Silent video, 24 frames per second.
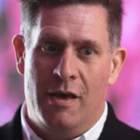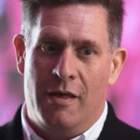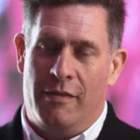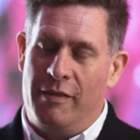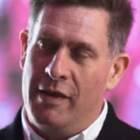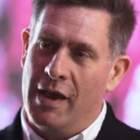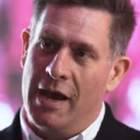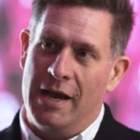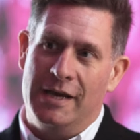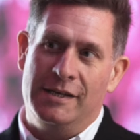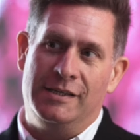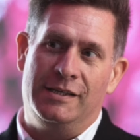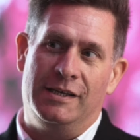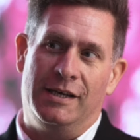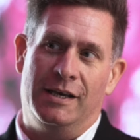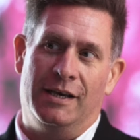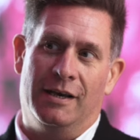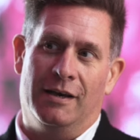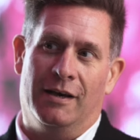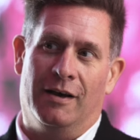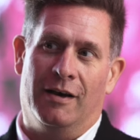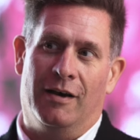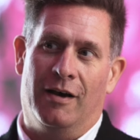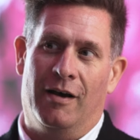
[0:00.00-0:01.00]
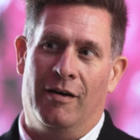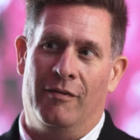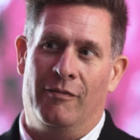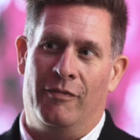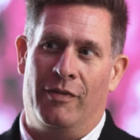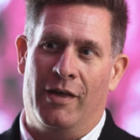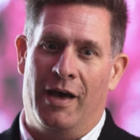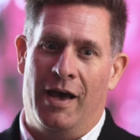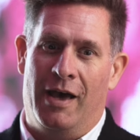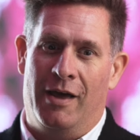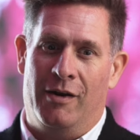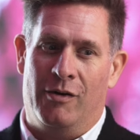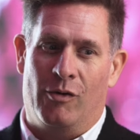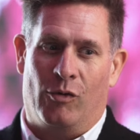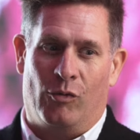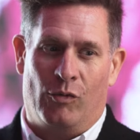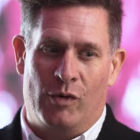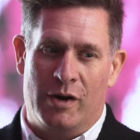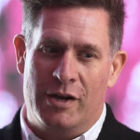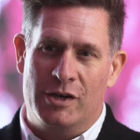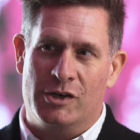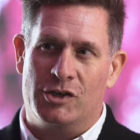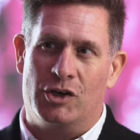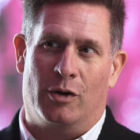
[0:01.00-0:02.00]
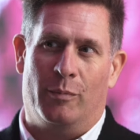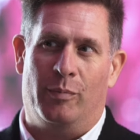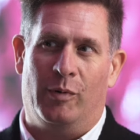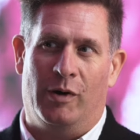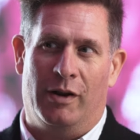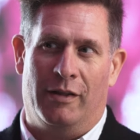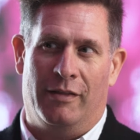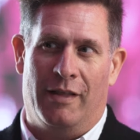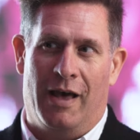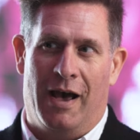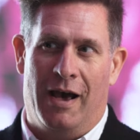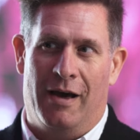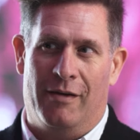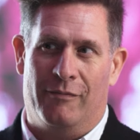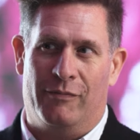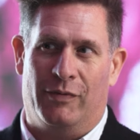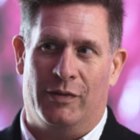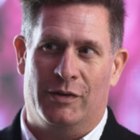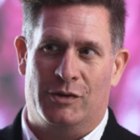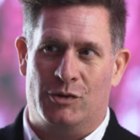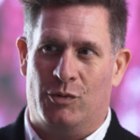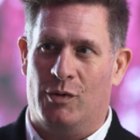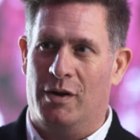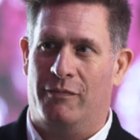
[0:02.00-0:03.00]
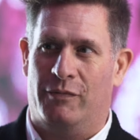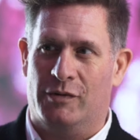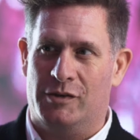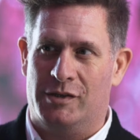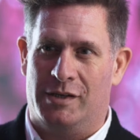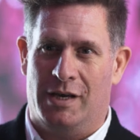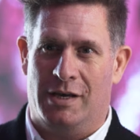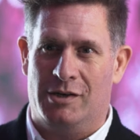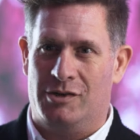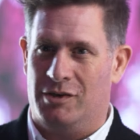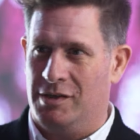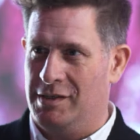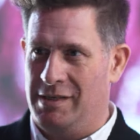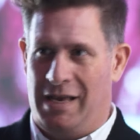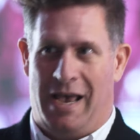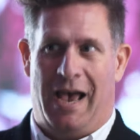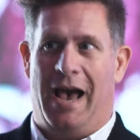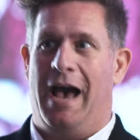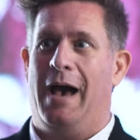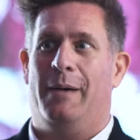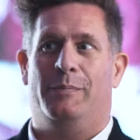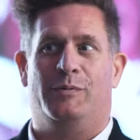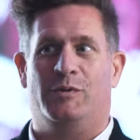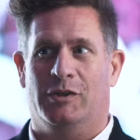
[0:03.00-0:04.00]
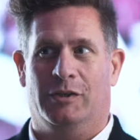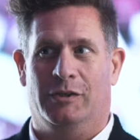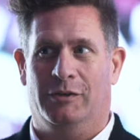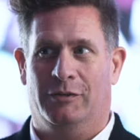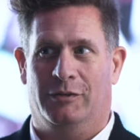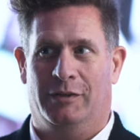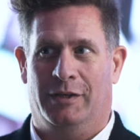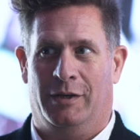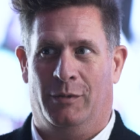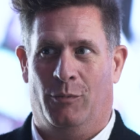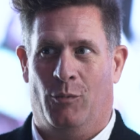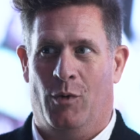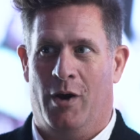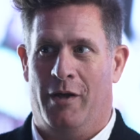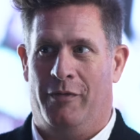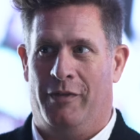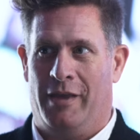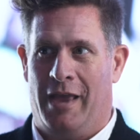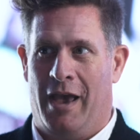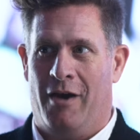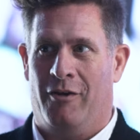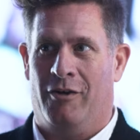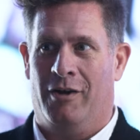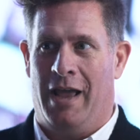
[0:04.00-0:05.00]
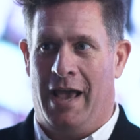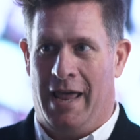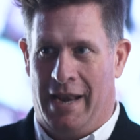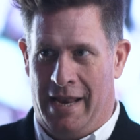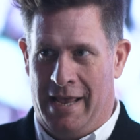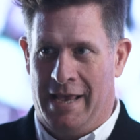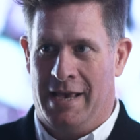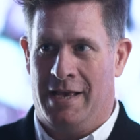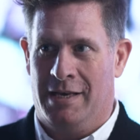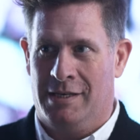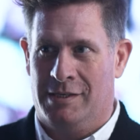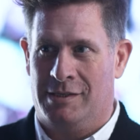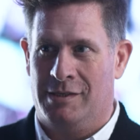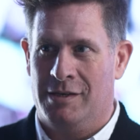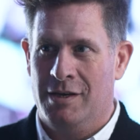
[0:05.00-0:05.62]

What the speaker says: The idea of then reinterpreting that for the 21st century is absolutely what the Outernet is,